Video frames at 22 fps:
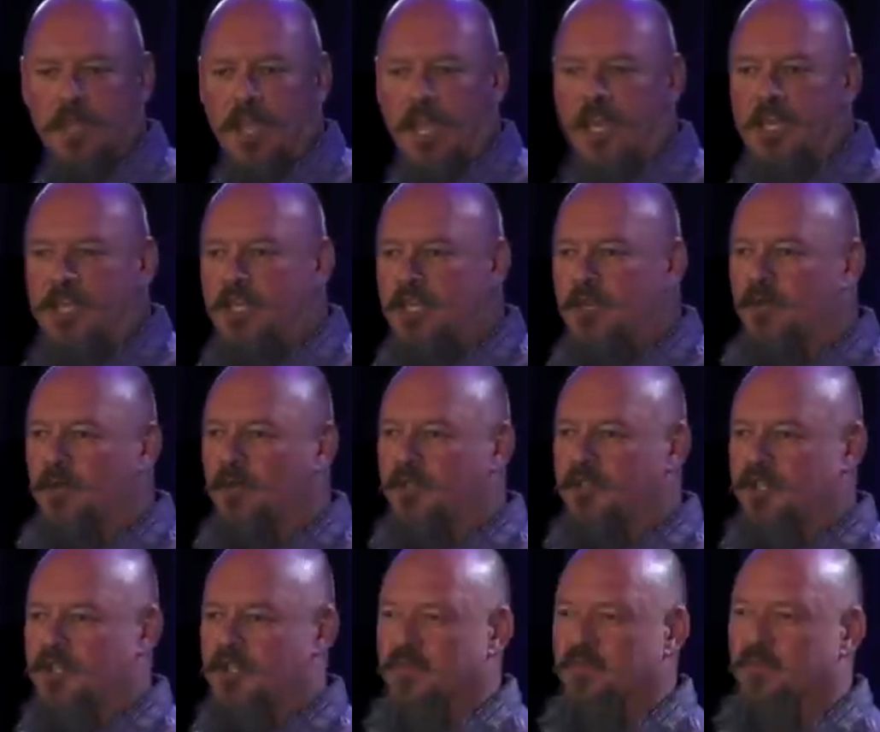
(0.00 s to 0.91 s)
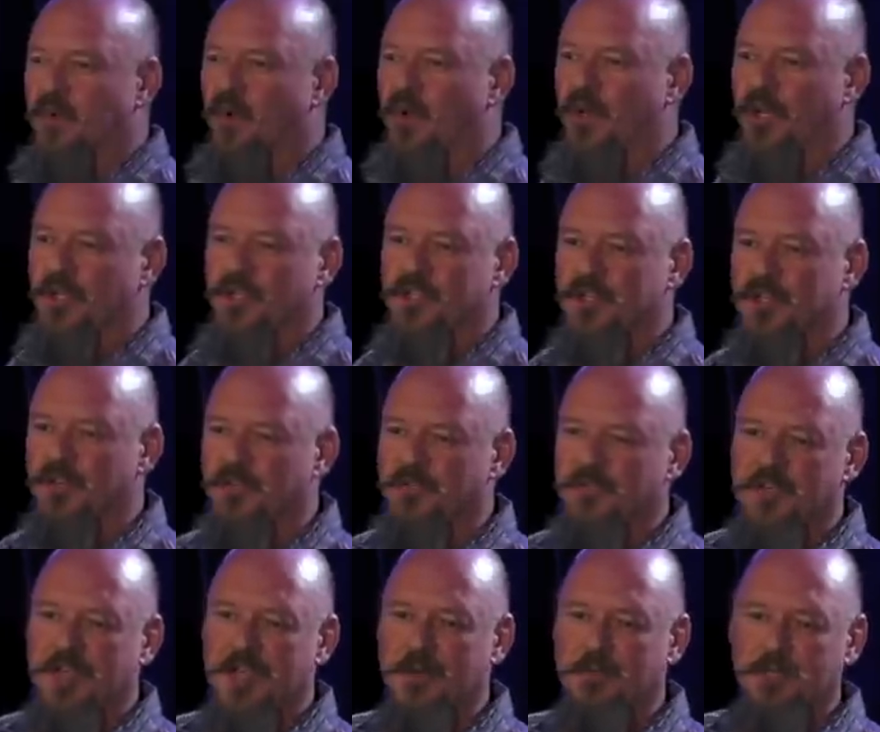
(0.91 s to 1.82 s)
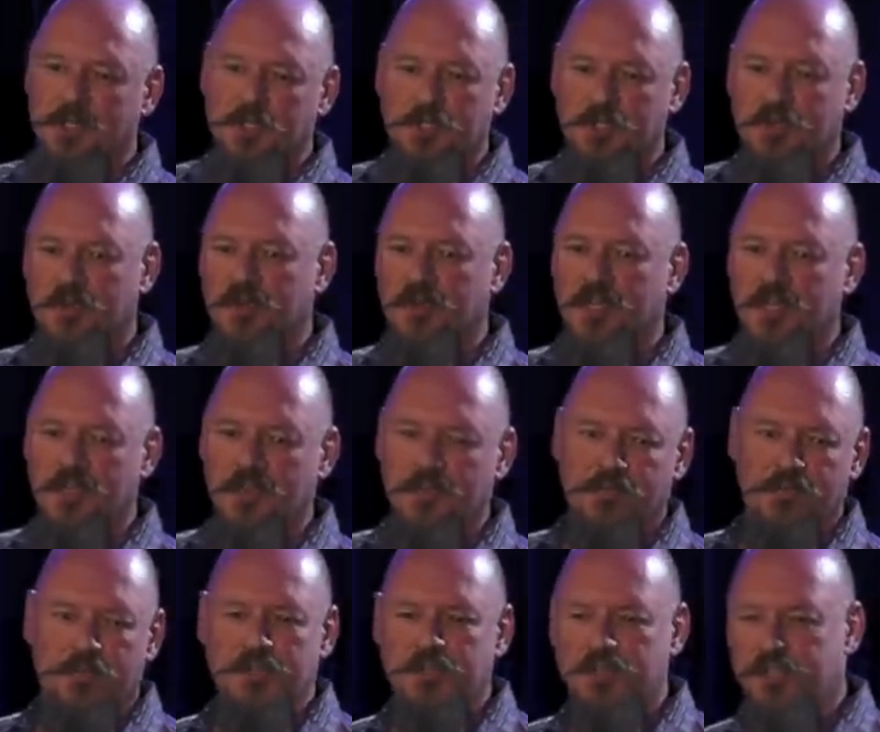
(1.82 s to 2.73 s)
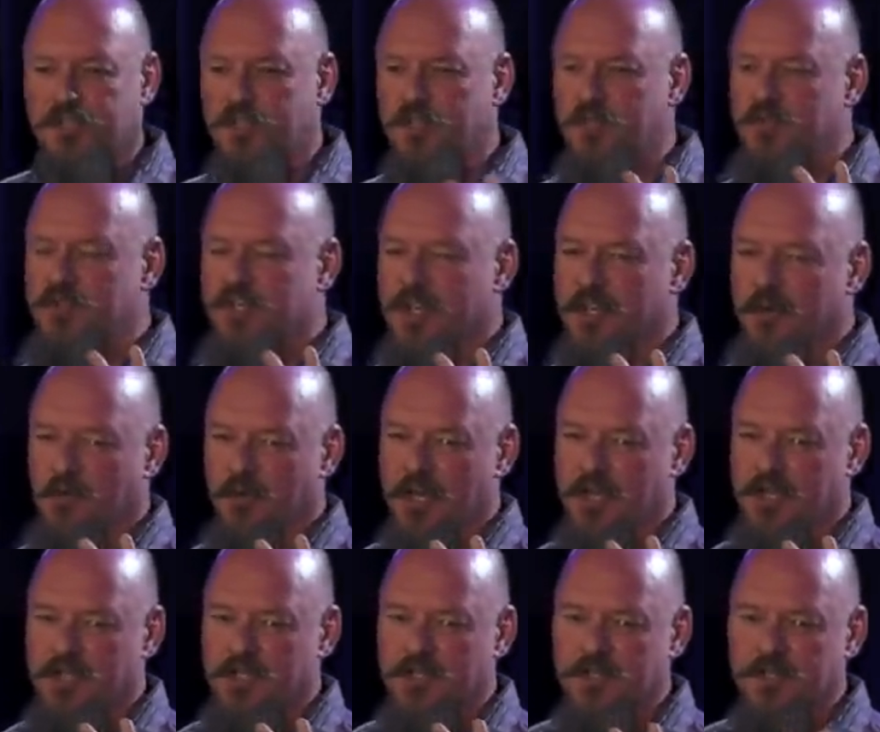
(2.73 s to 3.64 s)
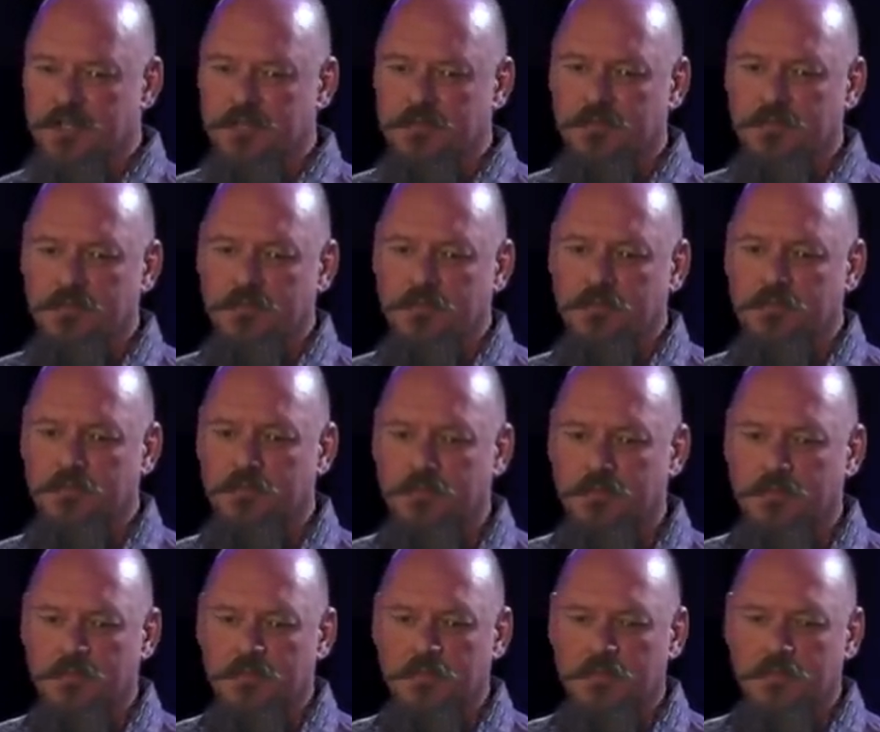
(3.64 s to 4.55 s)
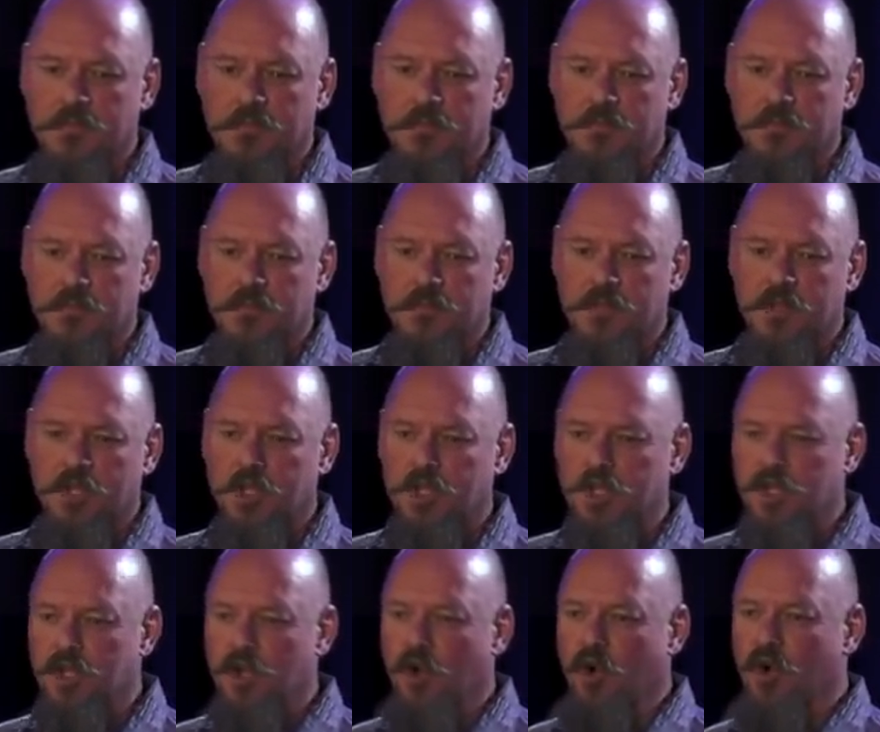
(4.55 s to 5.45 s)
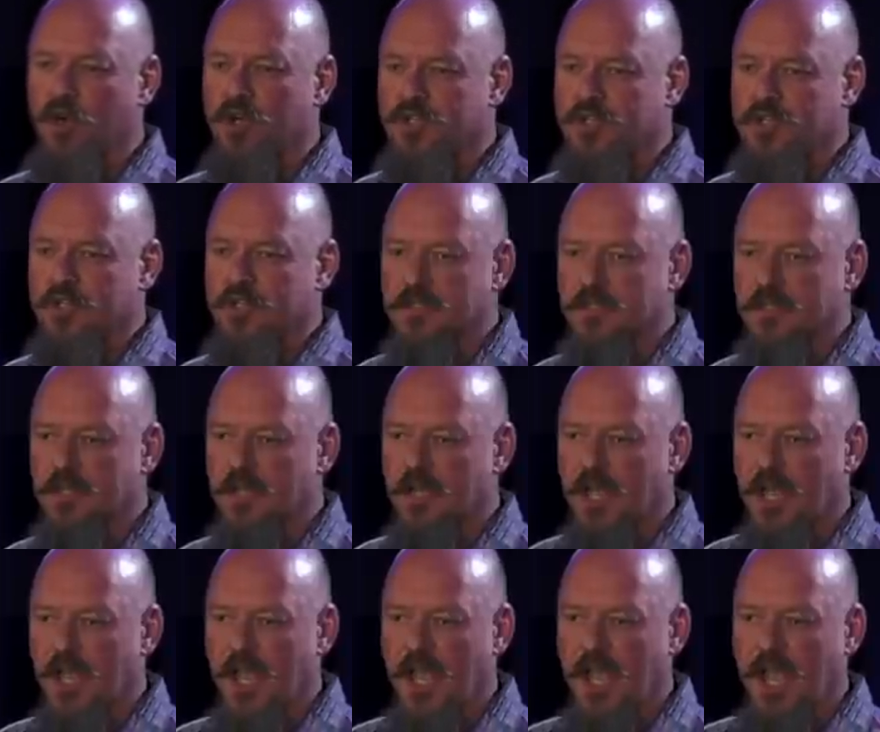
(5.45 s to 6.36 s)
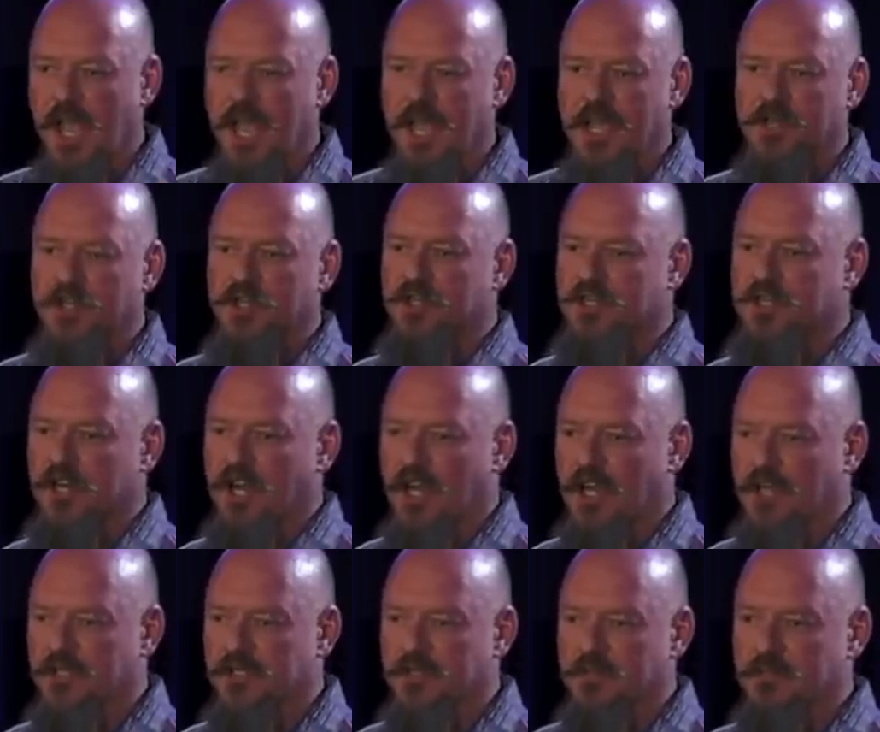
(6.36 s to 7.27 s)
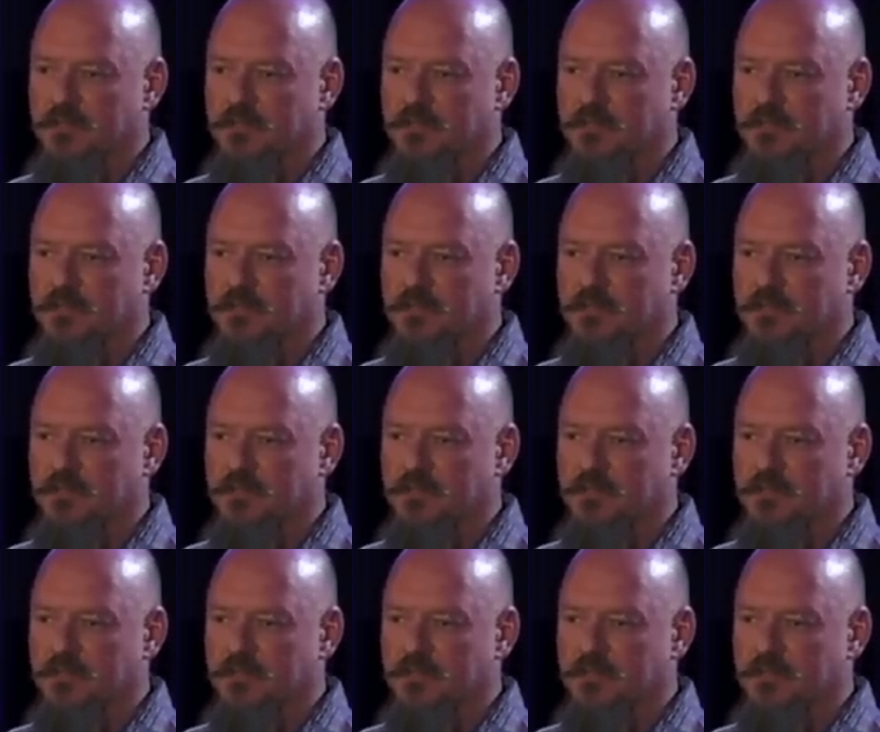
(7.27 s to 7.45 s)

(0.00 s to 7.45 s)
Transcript: And you will despoil your family tree for two generations yours and your child's.